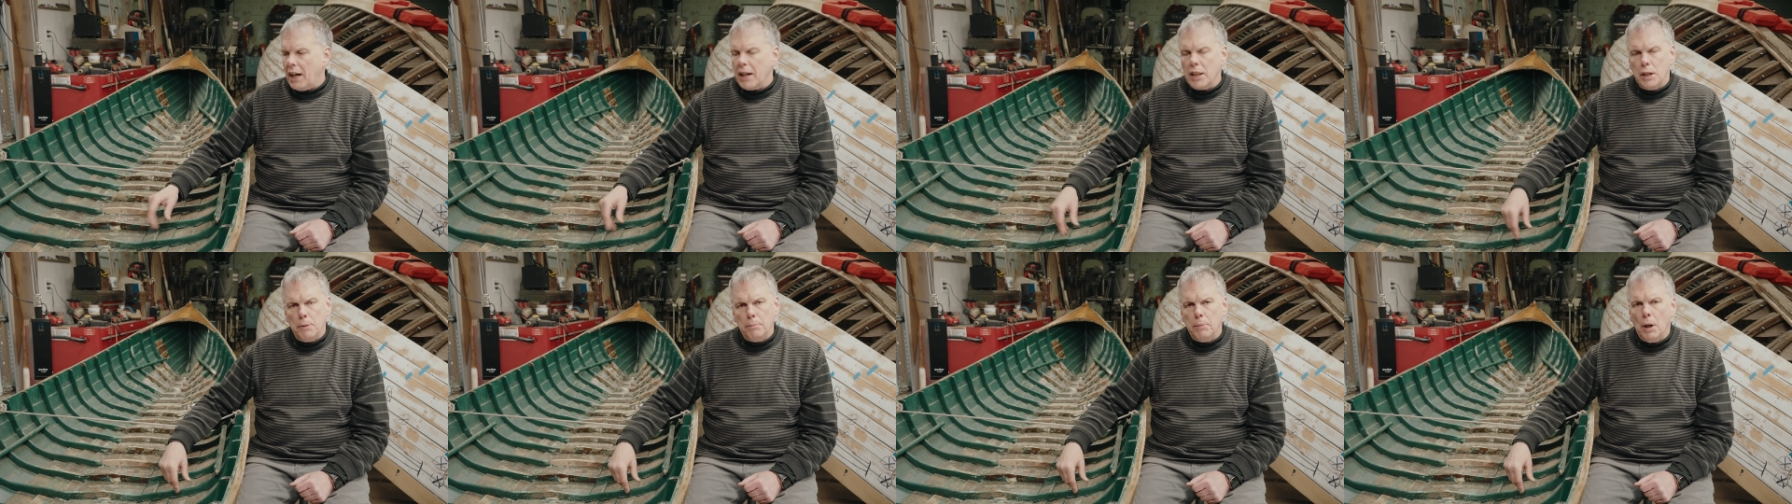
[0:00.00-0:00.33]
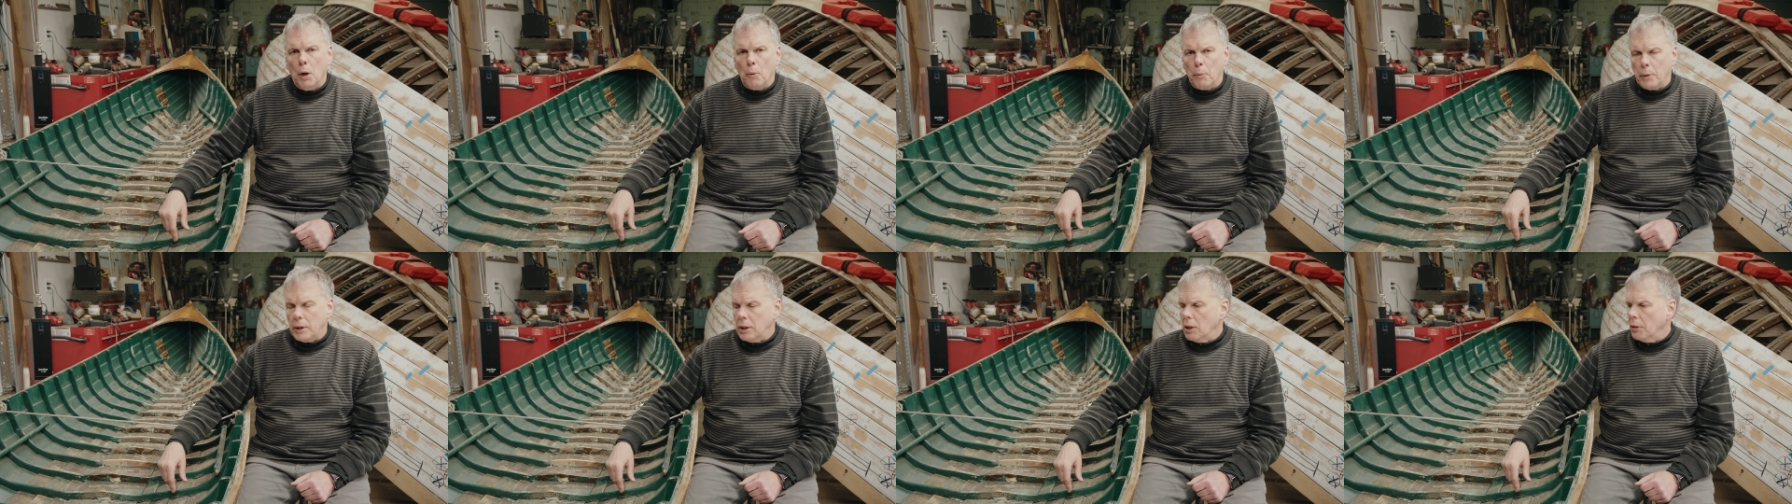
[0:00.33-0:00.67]
of the
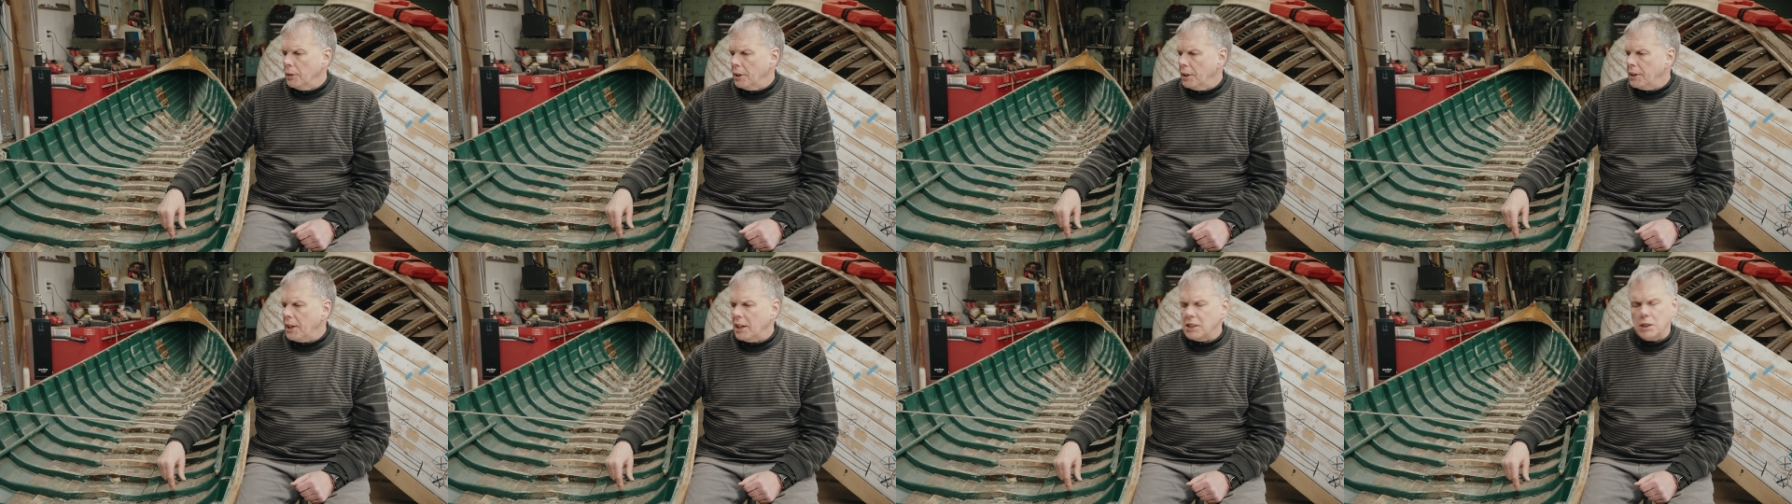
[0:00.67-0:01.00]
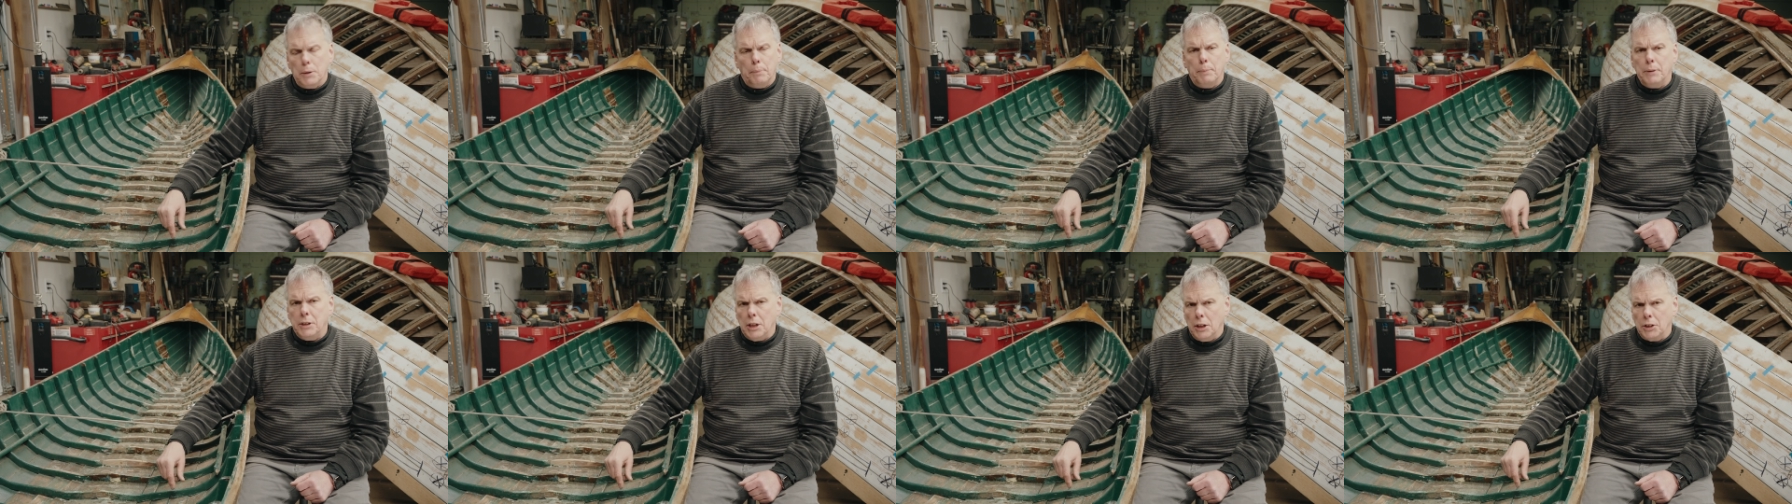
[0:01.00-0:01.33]
boat. We know that that's a
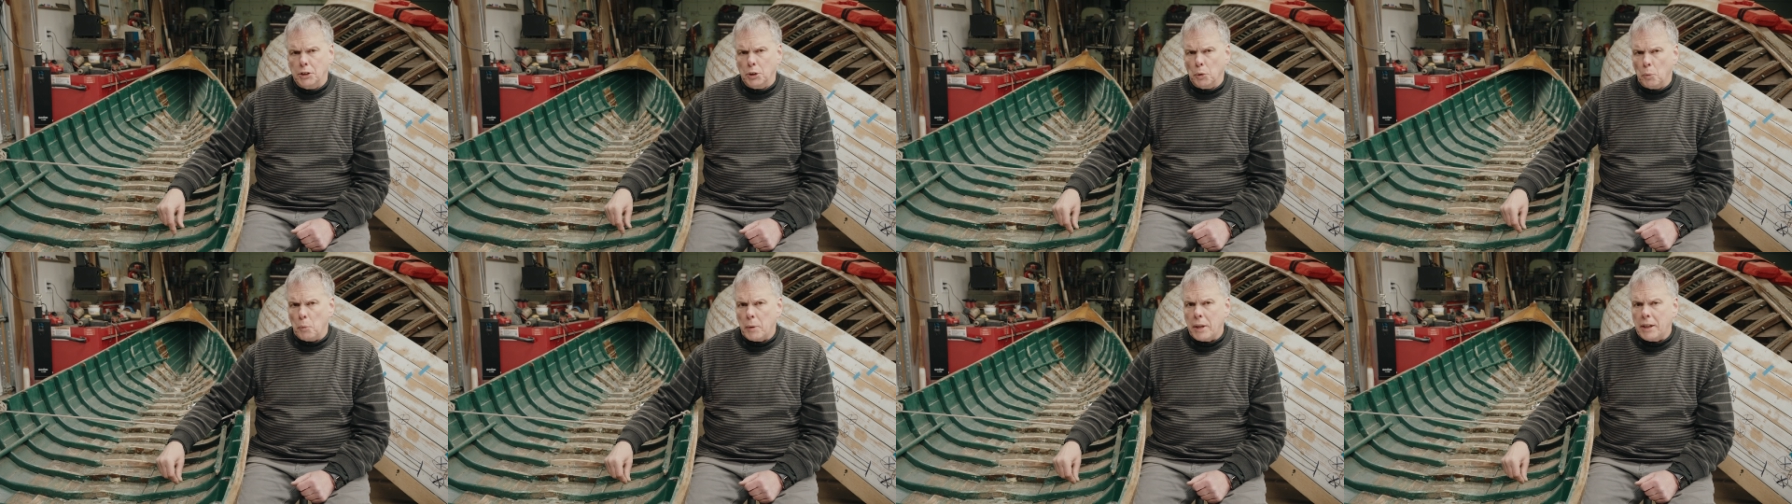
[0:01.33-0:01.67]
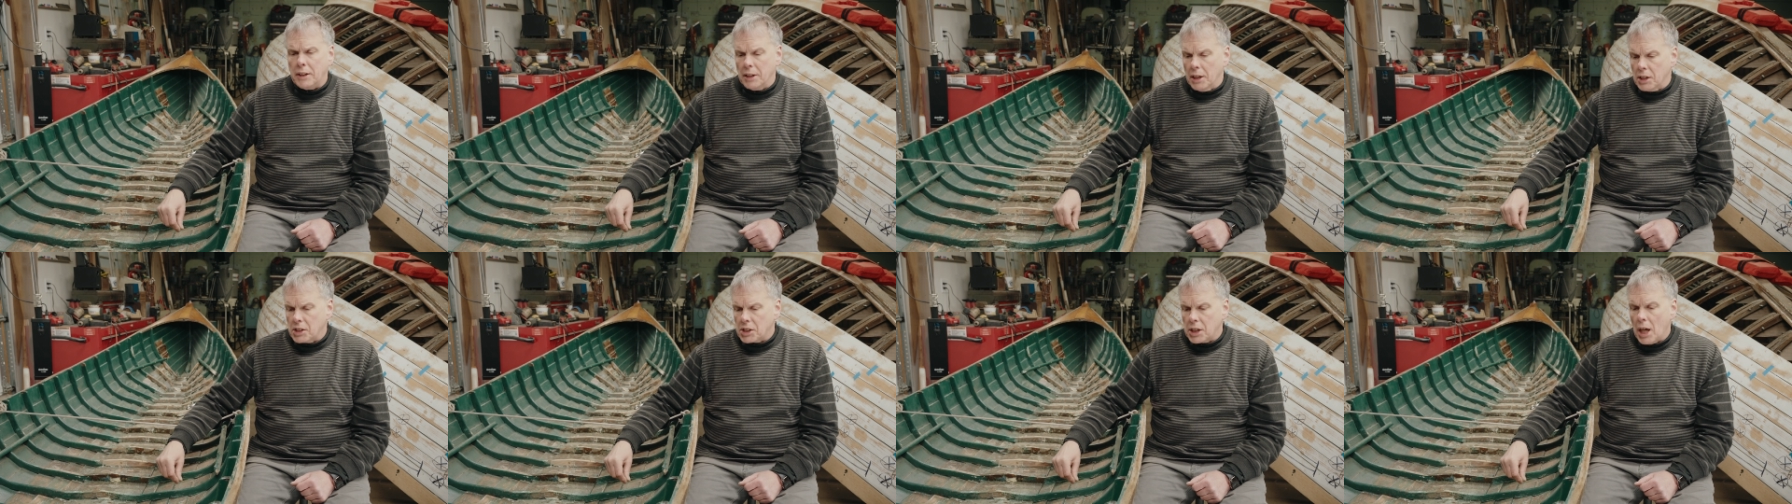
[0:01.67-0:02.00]
potential
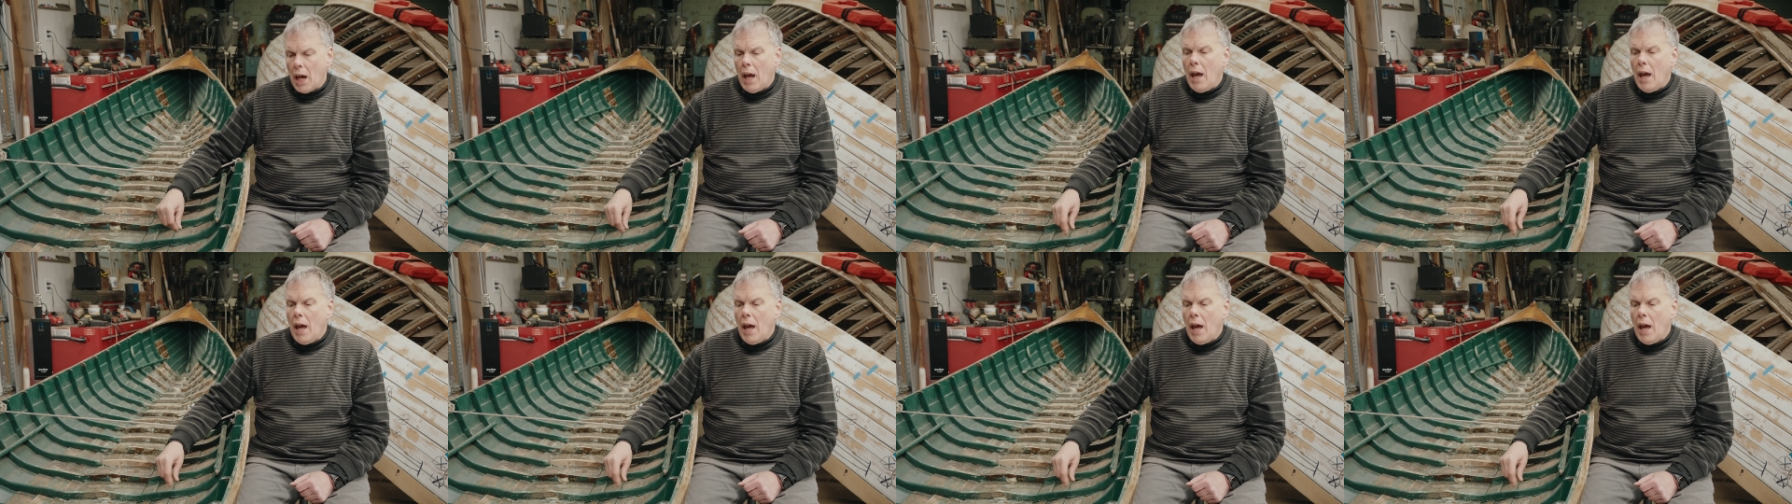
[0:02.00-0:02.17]
weakness.